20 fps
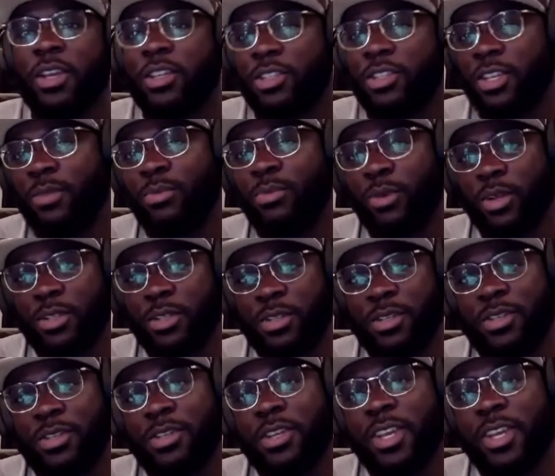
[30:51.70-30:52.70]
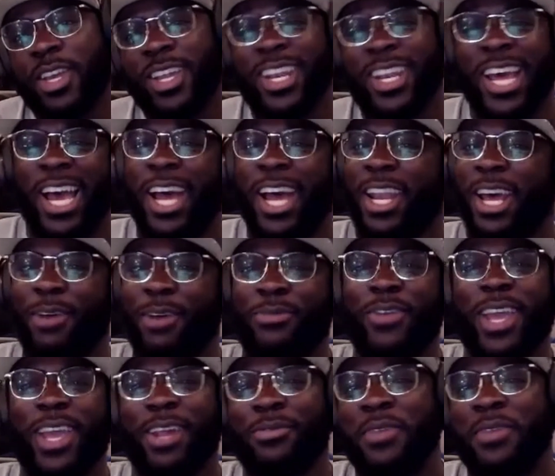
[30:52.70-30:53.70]
Team points. Nah,
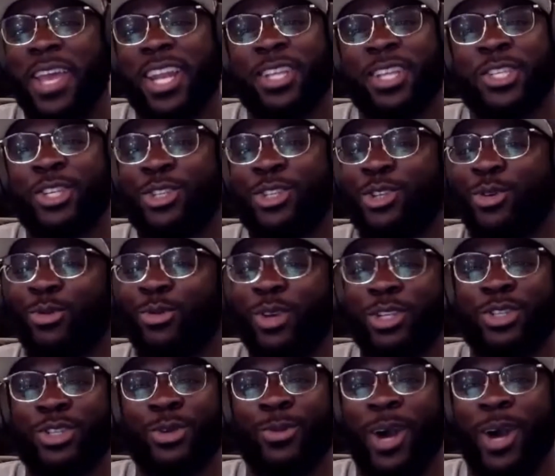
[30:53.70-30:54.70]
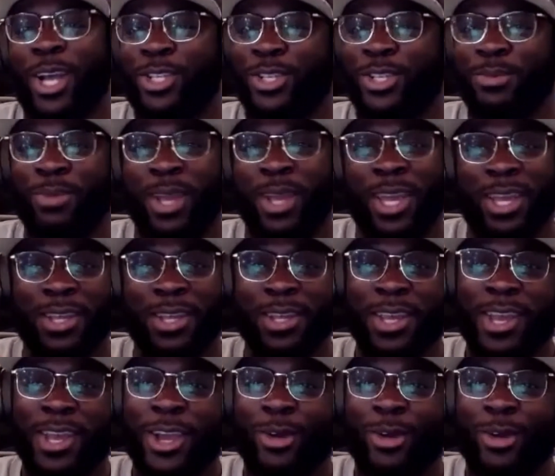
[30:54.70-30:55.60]
fantasy too wishy-washy, man.